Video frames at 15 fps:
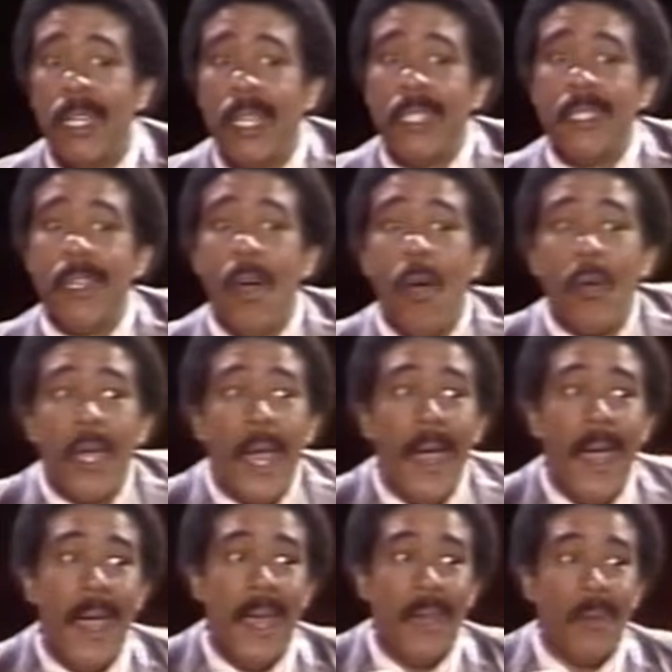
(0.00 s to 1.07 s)
it
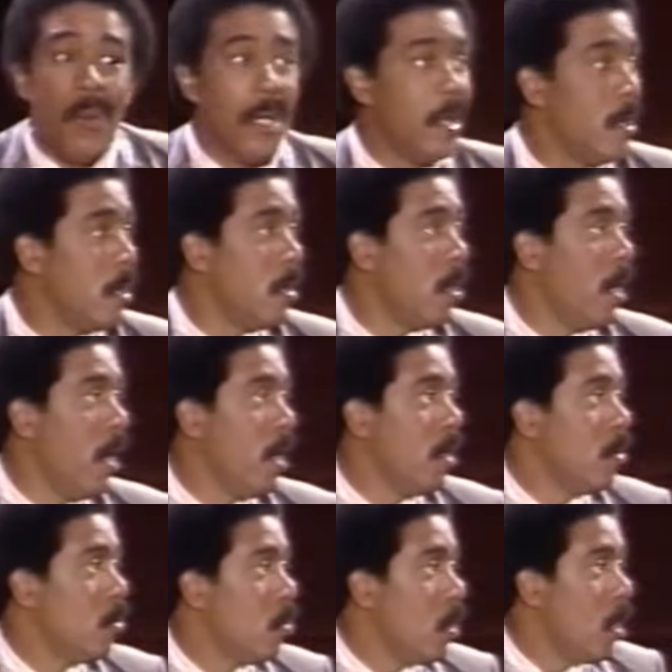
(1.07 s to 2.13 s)
okay with the
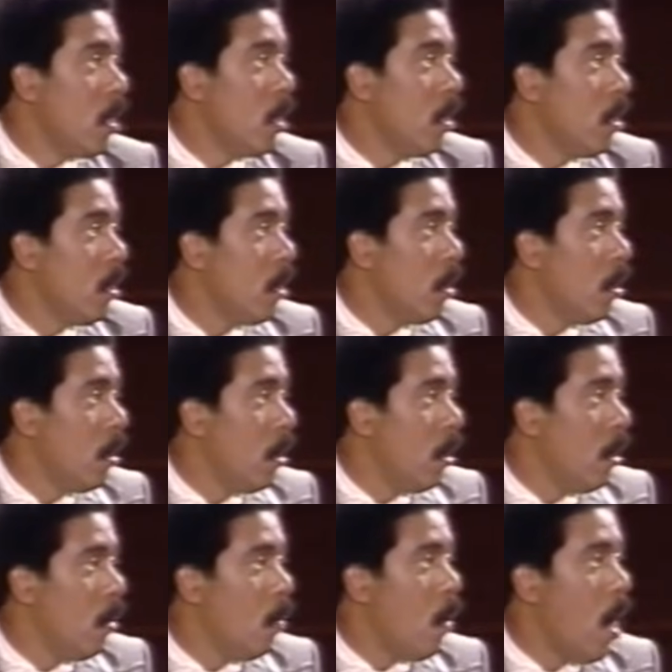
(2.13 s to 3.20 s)
thing? What up?
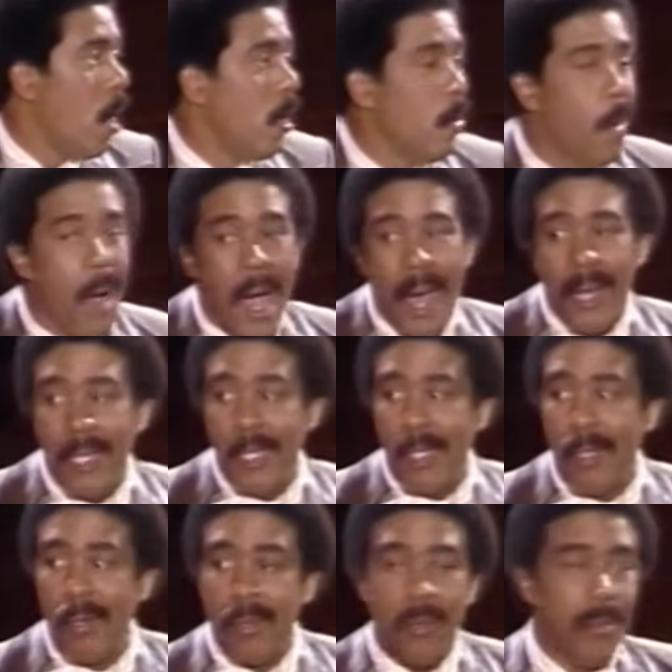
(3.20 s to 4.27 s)
Why did
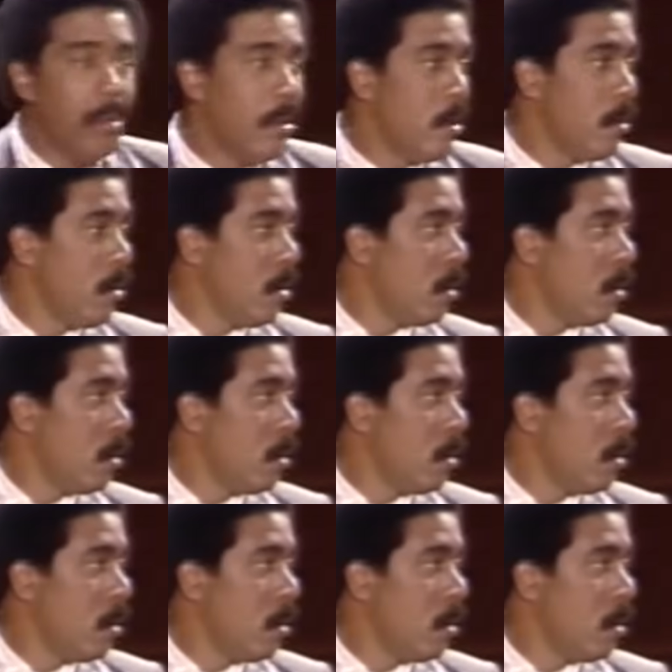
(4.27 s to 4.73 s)
you do?